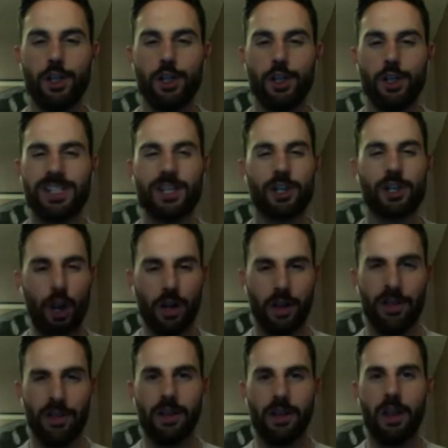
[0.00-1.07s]
You can see her
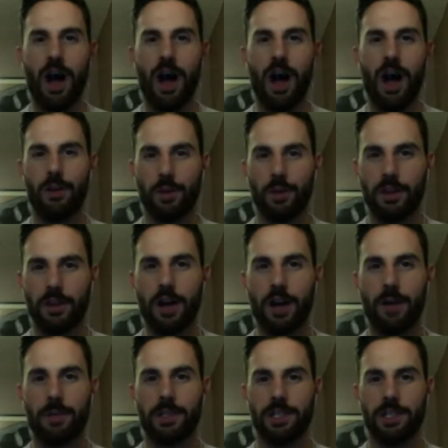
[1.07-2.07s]
struggling a lot within the